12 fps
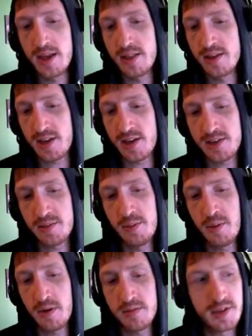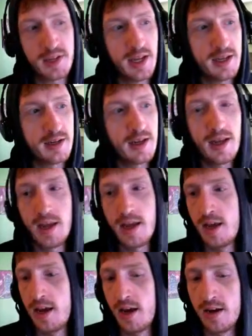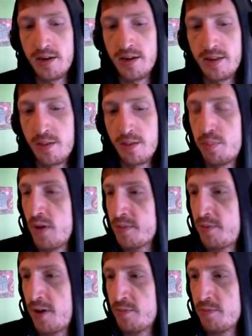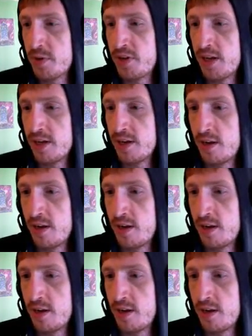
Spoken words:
This has to be part of his kit. The plus 5%